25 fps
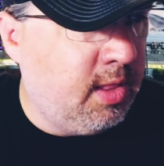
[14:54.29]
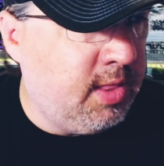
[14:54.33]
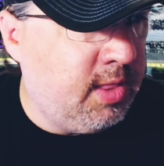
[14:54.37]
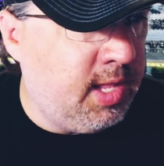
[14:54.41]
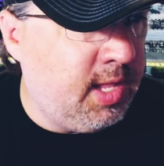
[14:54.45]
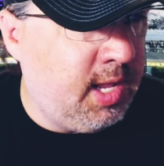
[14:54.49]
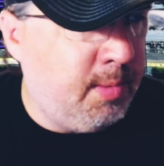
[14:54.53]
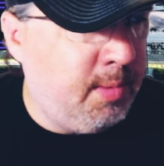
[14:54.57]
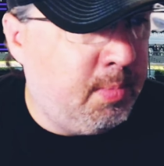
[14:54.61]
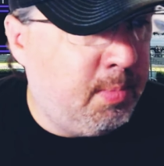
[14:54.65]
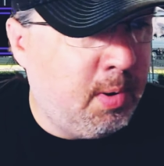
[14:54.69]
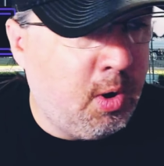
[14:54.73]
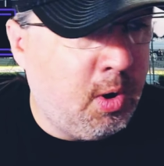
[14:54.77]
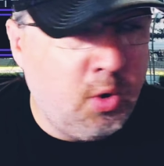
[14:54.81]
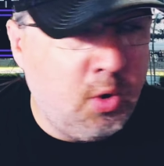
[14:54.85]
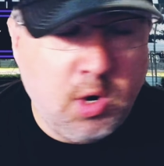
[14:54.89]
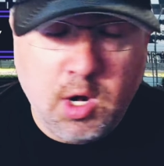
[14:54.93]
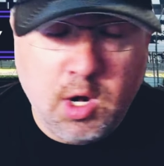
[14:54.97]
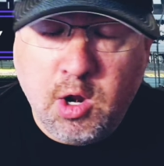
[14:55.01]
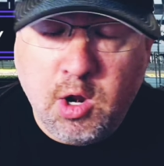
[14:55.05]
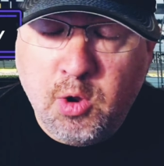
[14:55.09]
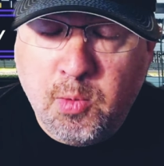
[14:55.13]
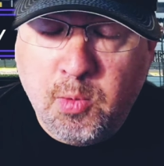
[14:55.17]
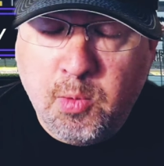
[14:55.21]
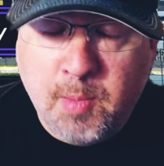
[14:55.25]
the
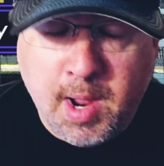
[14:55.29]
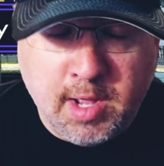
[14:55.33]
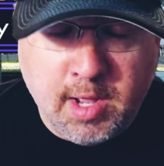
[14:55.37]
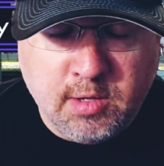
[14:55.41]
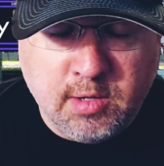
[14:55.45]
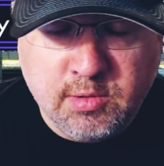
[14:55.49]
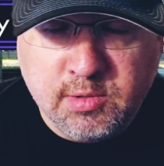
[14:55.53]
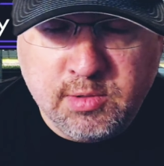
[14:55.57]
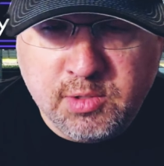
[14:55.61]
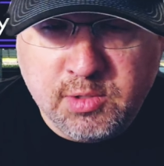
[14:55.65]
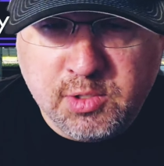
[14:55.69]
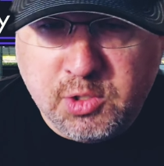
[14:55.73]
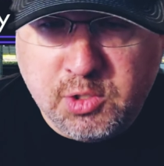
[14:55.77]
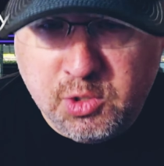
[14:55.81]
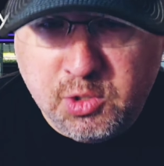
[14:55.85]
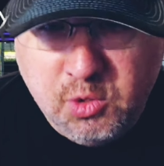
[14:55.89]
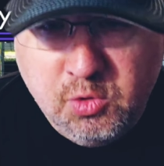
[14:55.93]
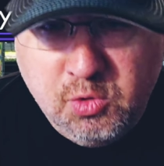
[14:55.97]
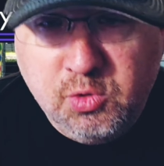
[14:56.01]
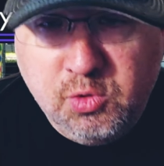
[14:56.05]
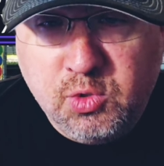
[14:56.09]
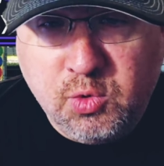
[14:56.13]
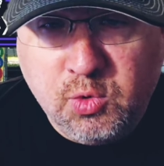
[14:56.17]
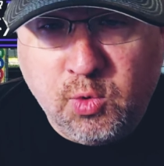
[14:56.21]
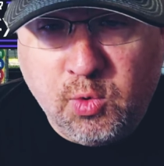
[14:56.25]
Pocono Mountains
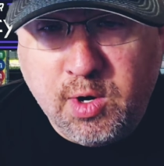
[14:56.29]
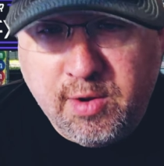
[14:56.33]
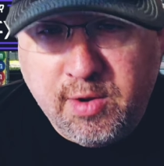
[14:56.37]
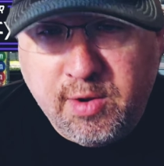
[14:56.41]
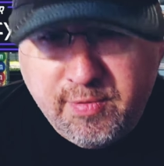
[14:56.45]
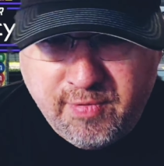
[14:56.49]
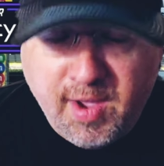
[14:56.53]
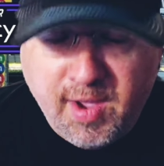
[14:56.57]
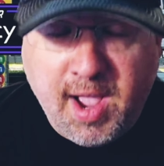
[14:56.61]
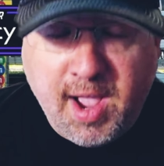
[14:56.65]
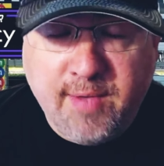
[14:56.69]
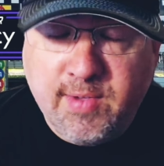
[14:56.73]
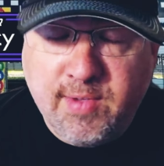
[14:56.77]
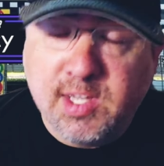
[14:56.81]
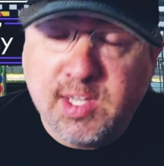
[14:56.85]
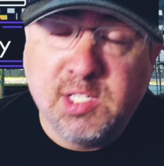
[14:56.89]
225.